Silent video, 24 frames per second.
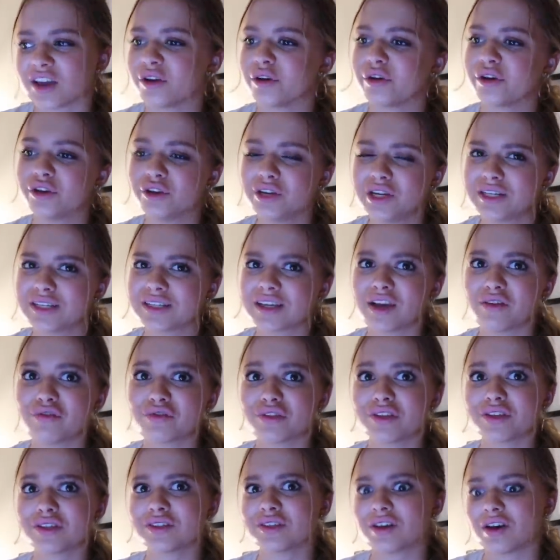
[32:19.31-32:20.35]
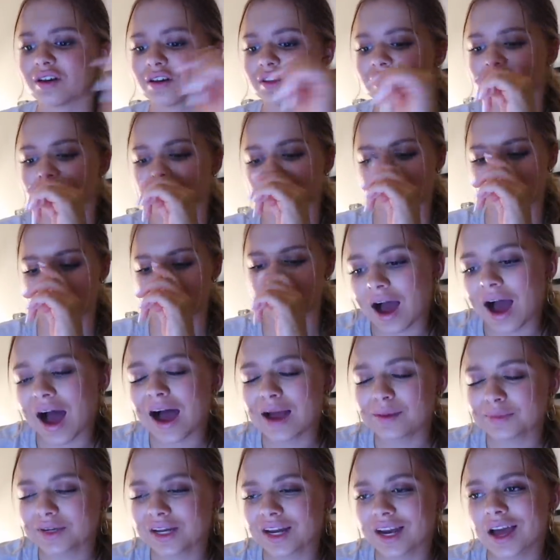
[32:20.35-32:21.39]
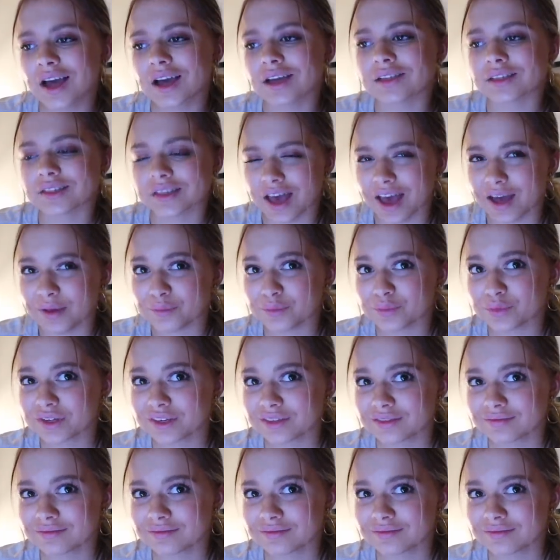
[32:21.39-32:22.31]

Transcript: or you need to cover this song. So I'm gonna attempt